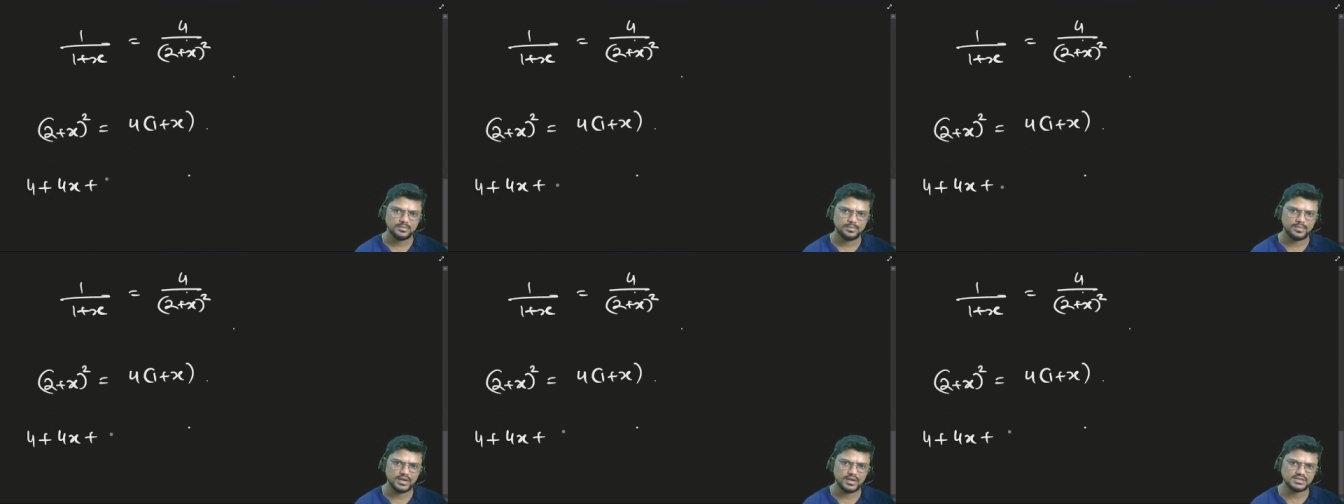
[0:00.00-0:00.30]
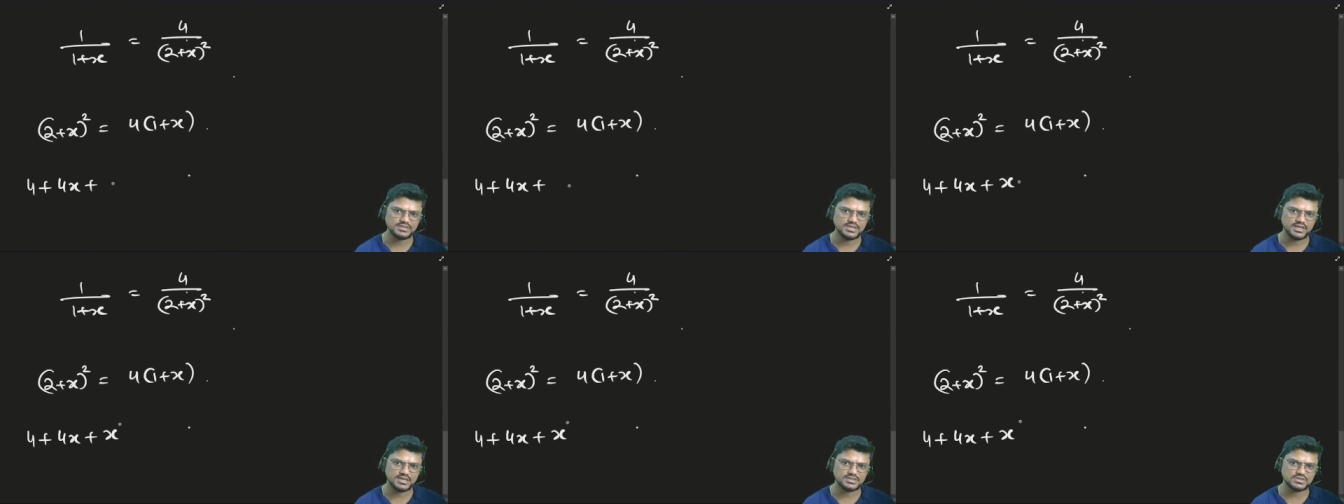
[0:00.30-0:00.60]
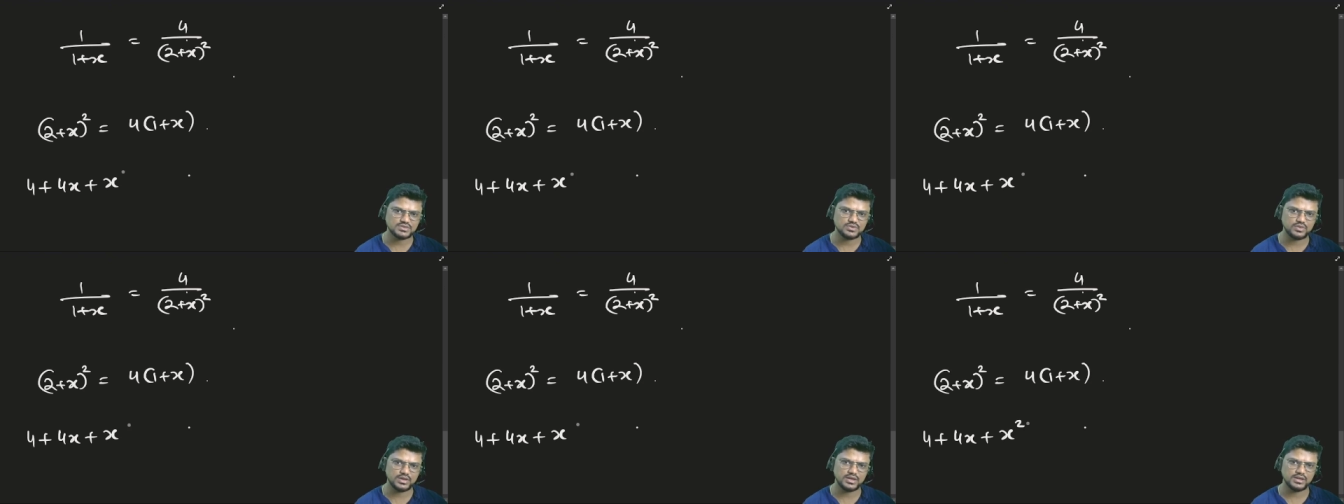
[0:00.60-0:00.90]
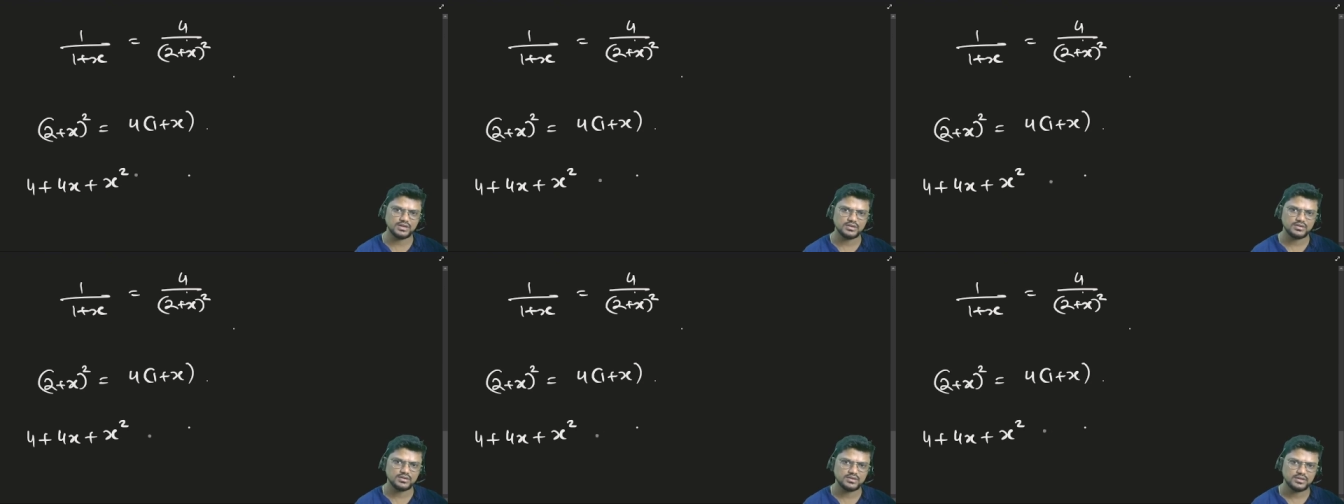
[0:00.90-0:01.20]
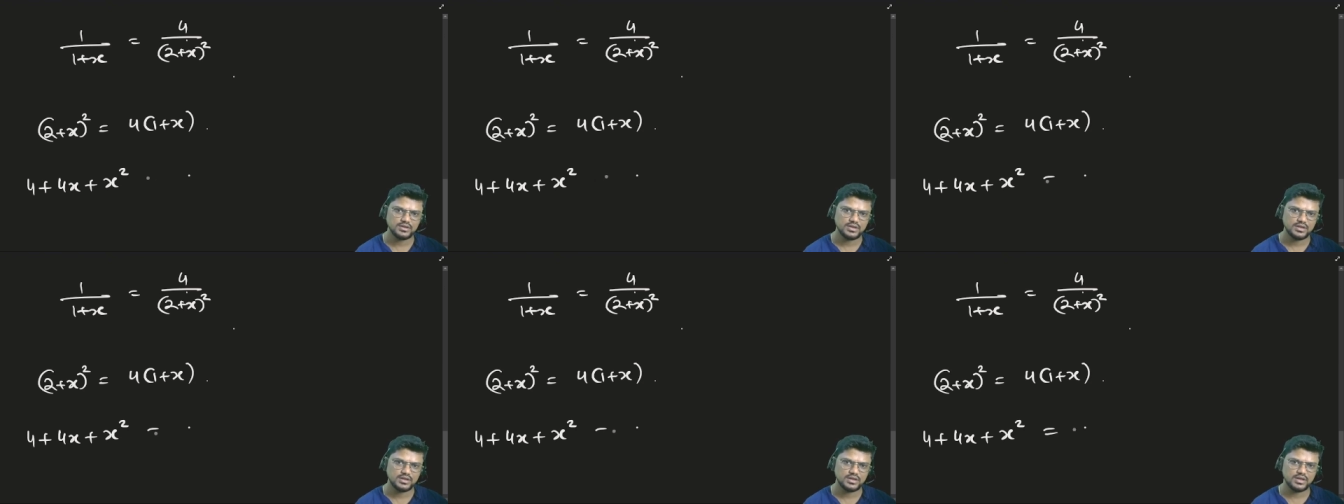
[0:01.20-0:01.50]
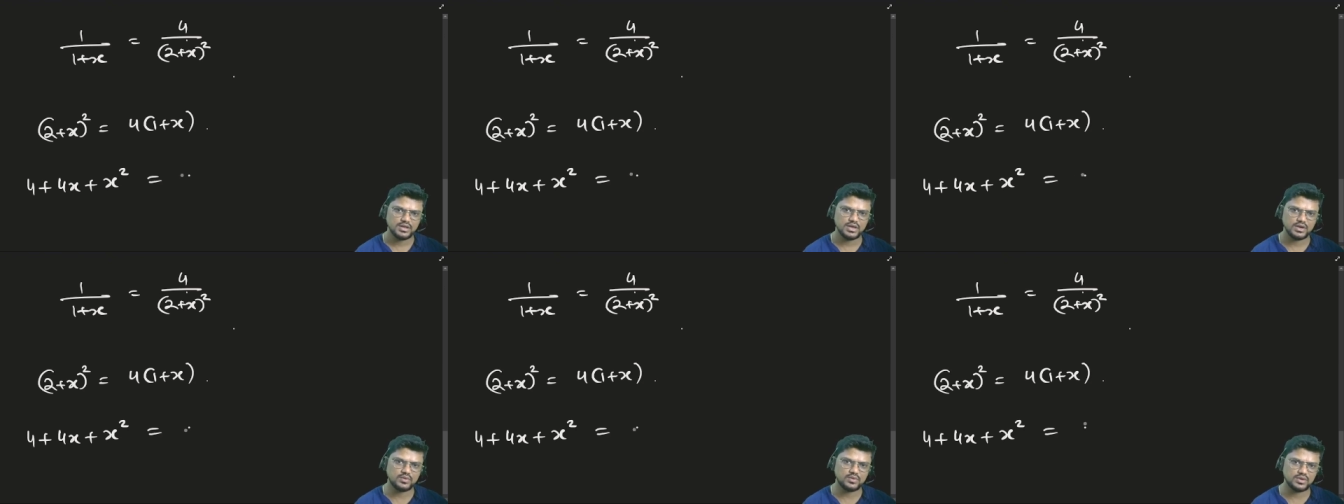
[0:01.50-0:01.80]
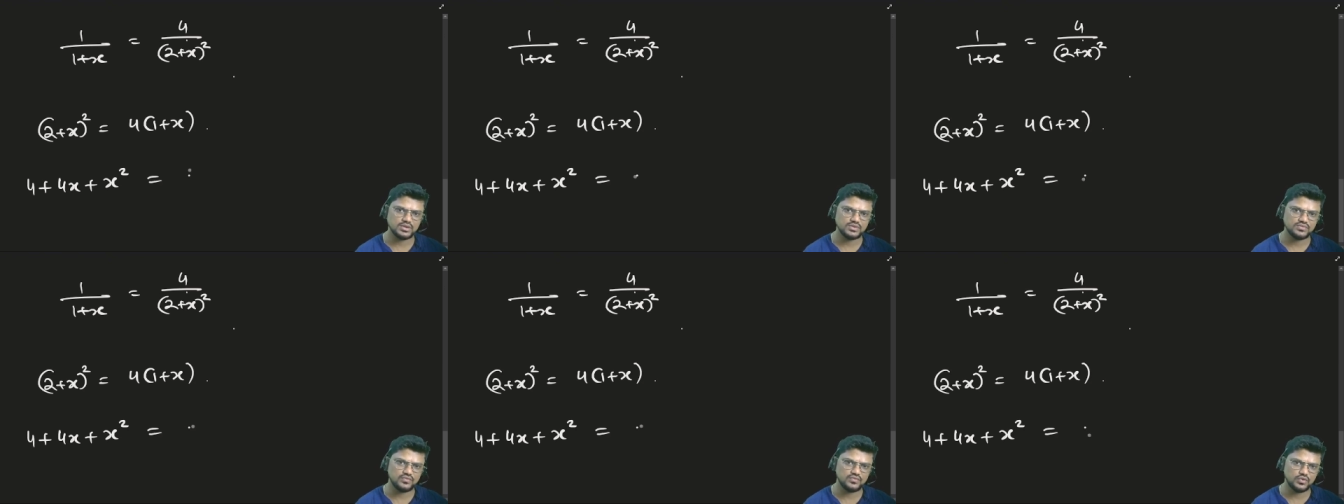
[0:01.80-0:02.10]
plus x square
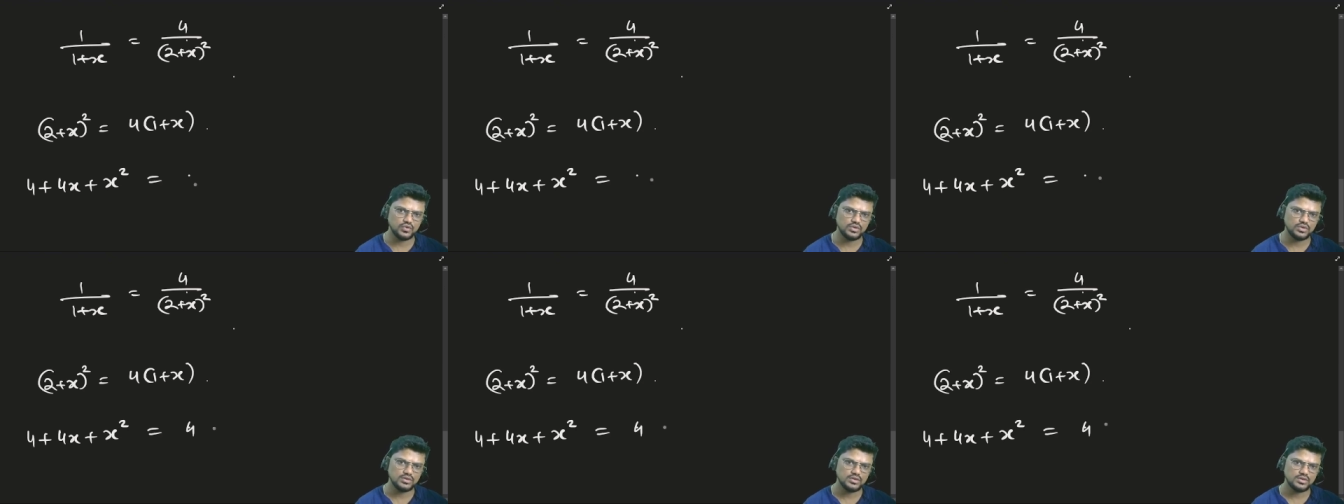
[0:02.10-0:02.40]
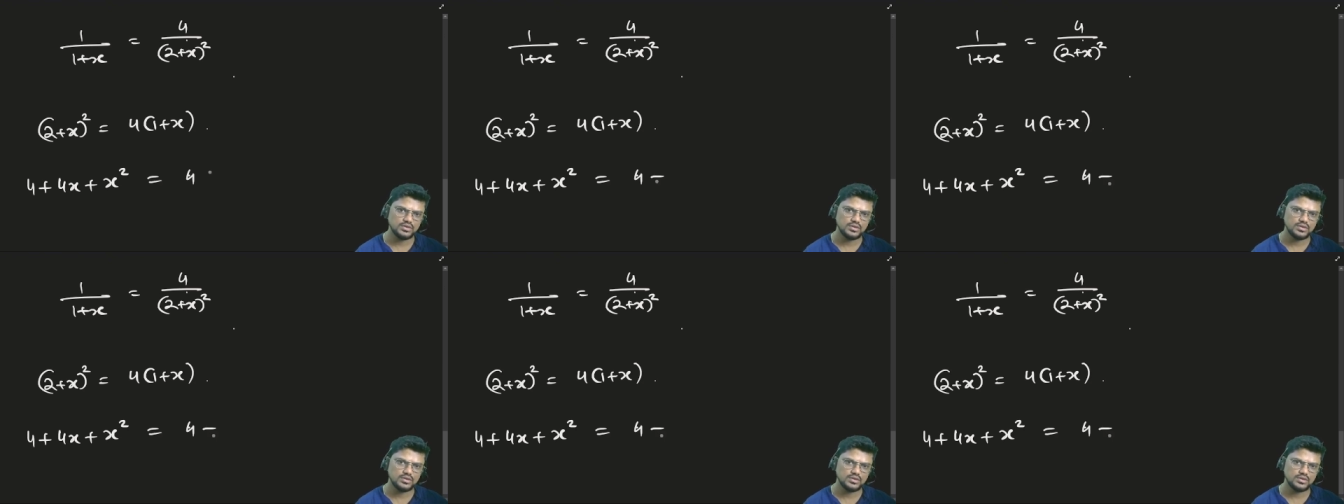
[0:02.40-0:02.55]
equals 4